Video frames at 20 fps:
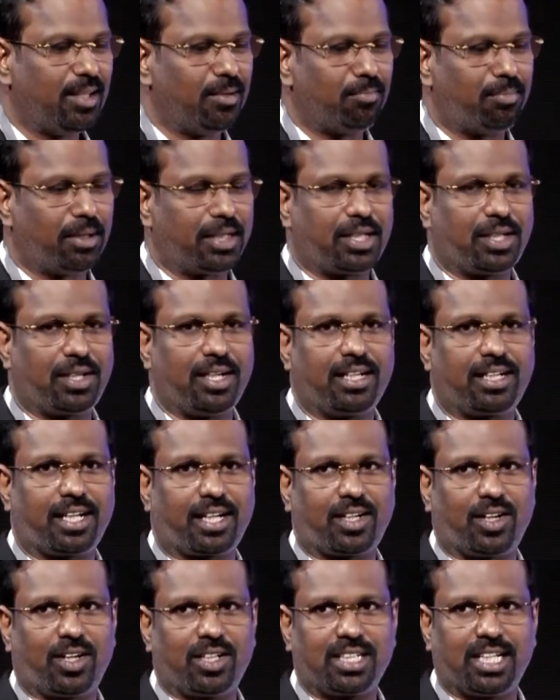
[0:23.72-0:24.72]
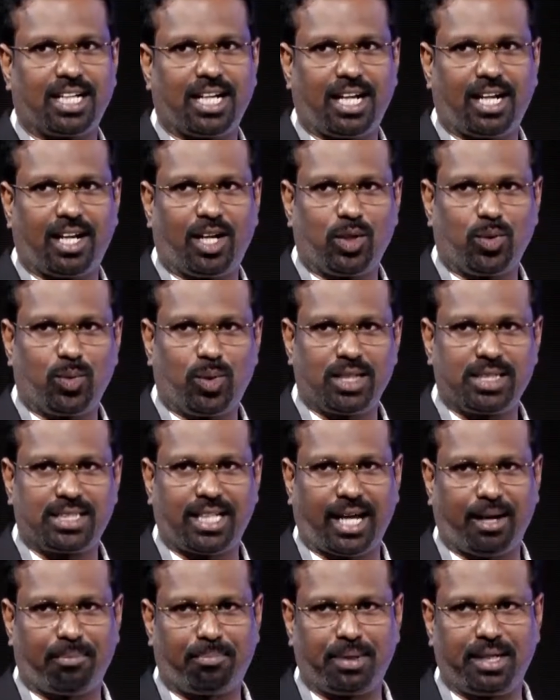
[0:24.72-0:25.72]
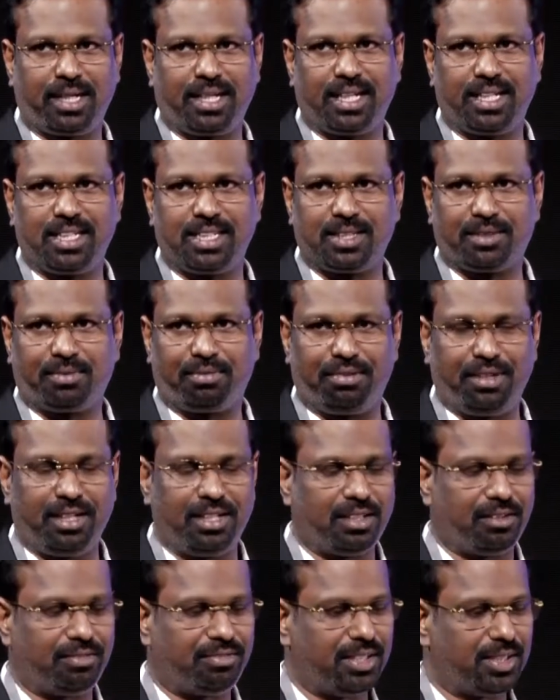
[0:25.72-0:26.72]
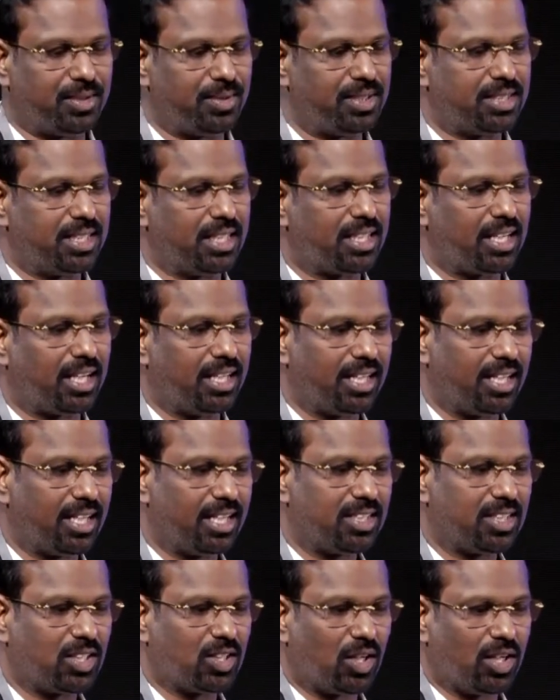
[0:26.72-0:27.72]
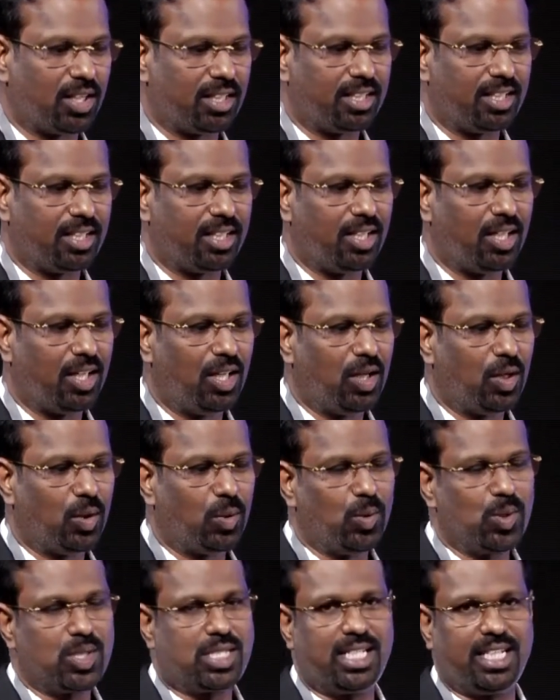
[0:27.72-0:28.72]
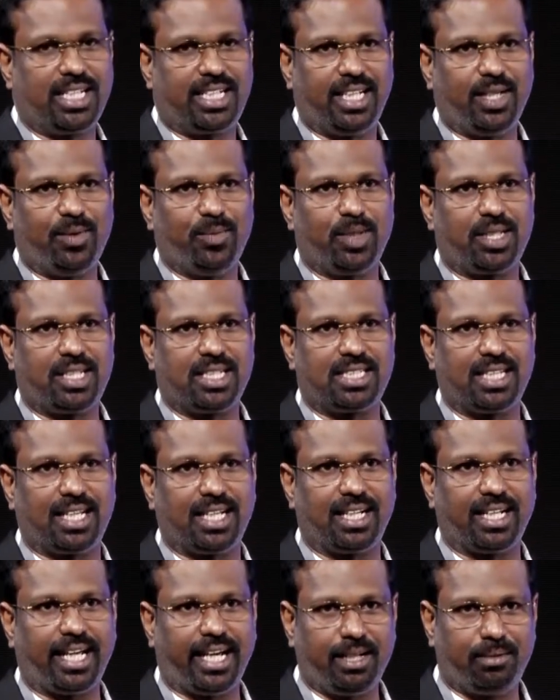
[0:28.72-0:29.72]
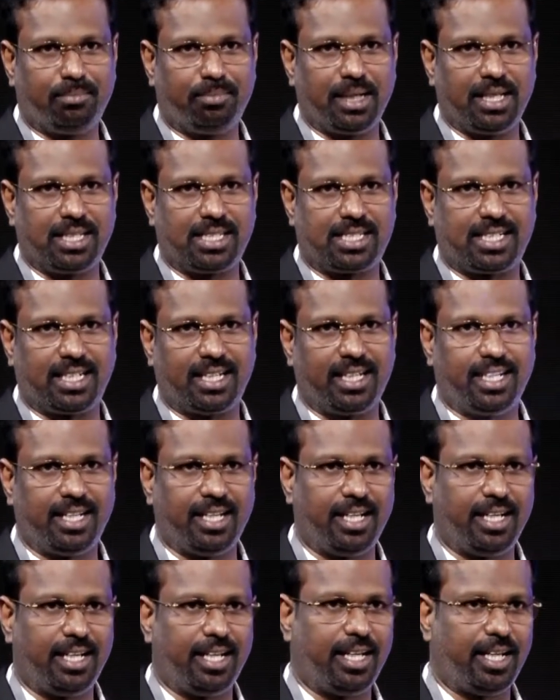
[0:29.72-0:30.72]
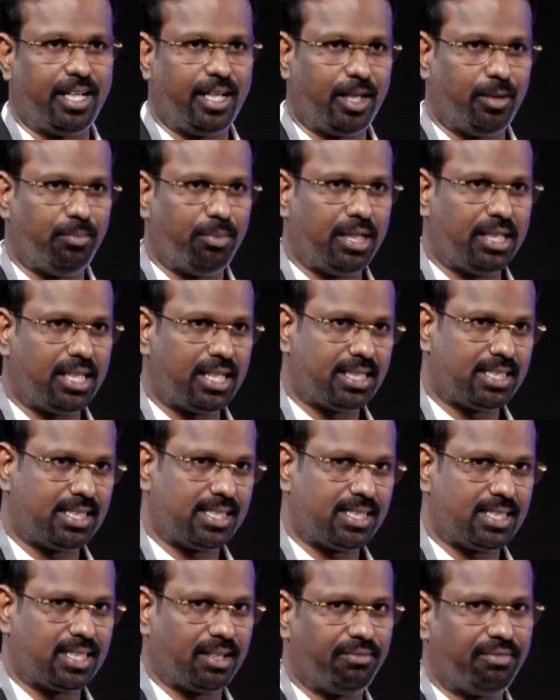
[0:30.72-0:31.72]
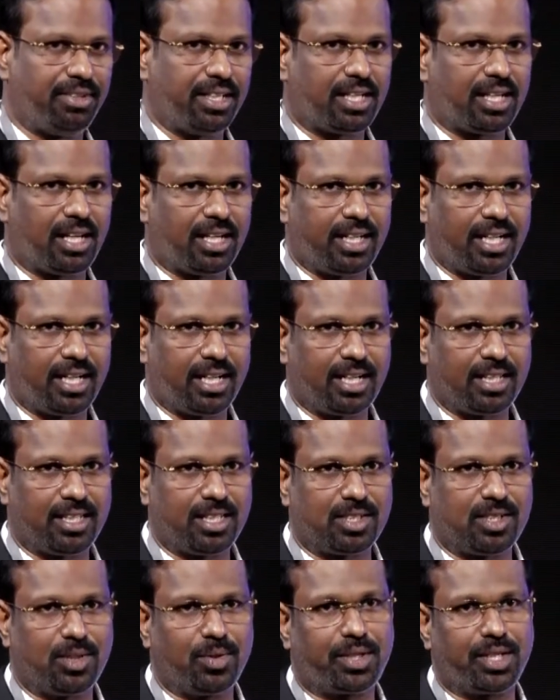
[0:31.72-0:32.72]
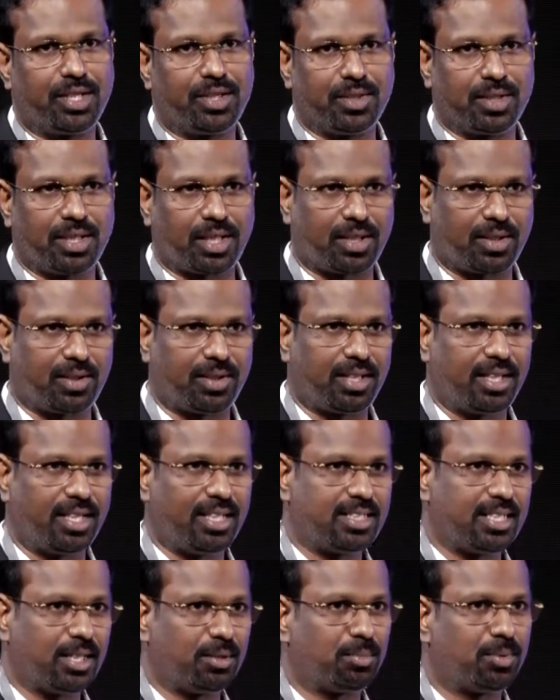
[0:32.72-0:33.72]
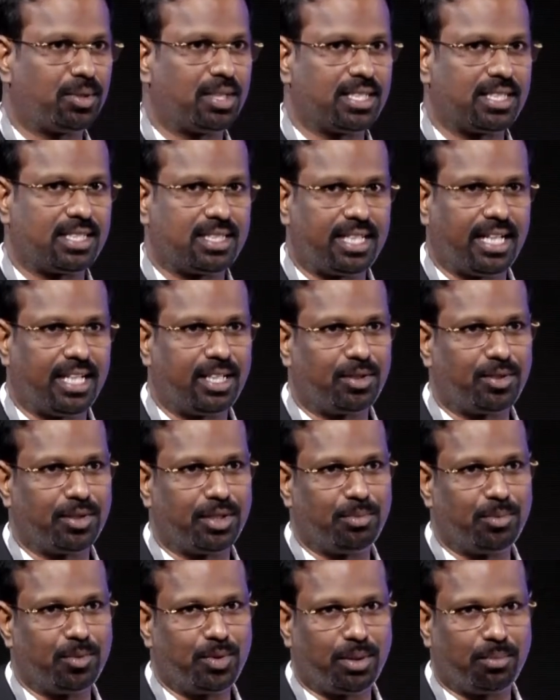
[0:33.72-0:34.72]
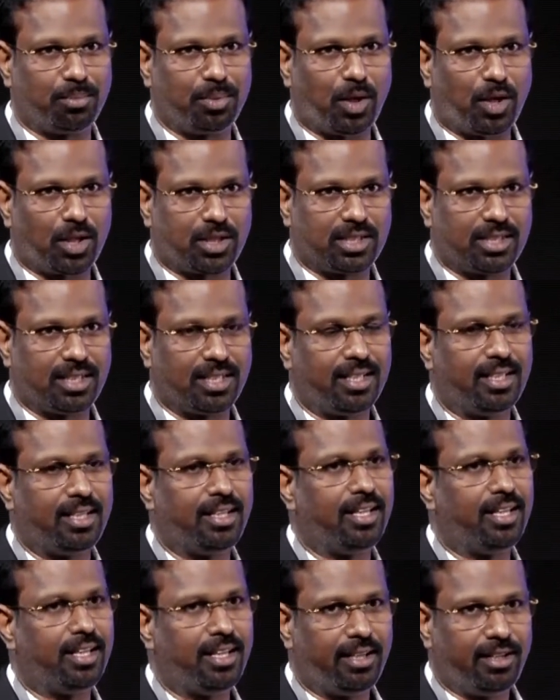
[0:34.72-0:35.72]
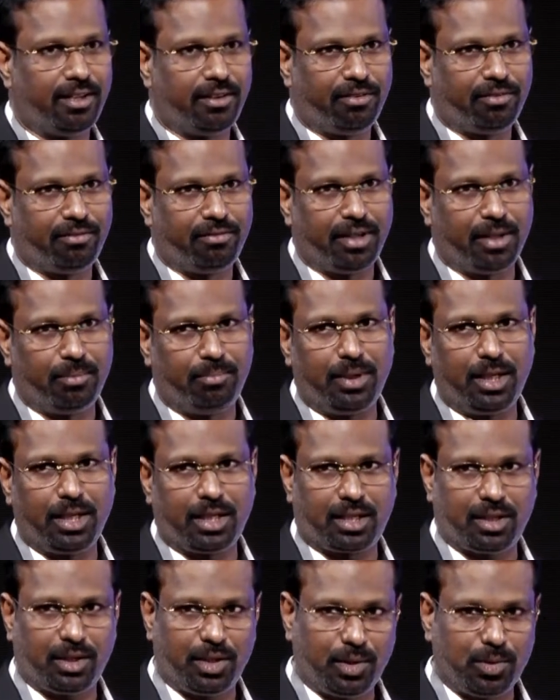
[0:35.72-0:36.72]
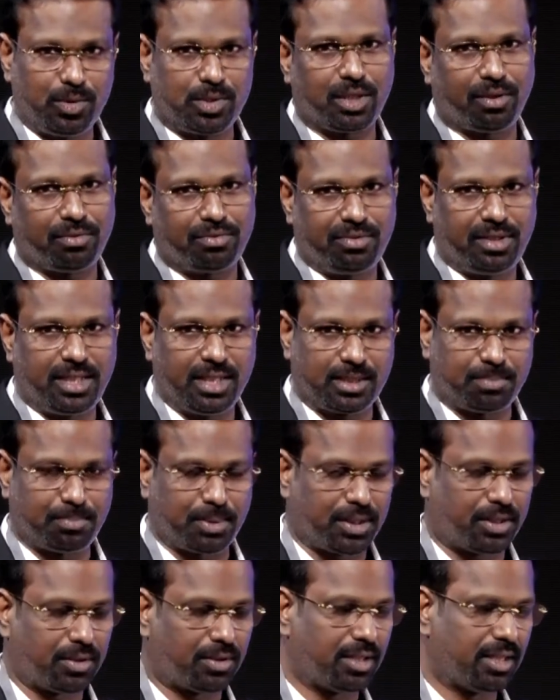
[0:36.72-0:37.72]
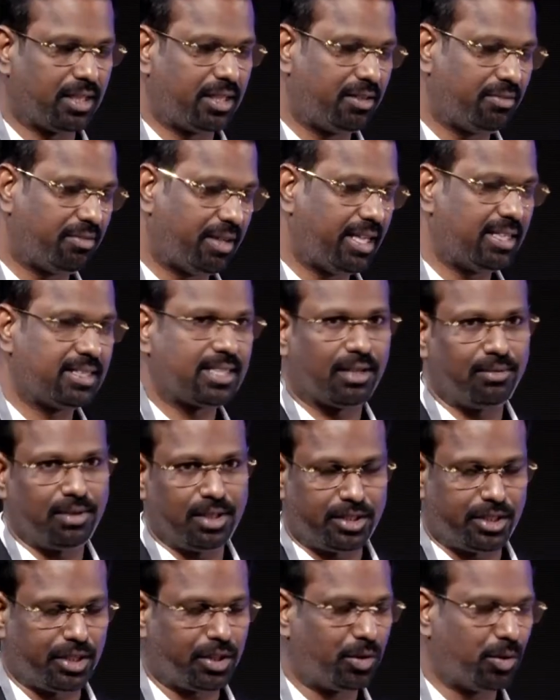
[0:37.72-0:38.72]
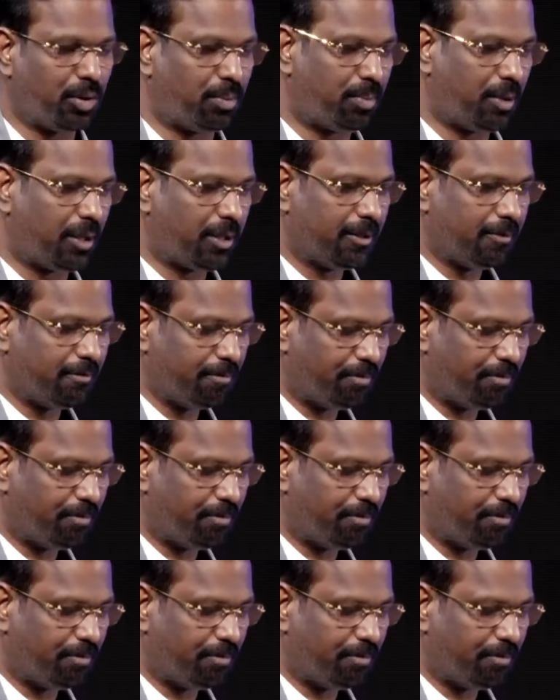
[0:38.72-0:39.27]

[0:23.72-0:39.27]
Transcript: particular technological advance happening in the field of interventional cardiology called OCT, which is a light-based imaging system. We cardiologists look into the coronaries and put a stent to remove the blocks. We make use of this particular device I will take you upon.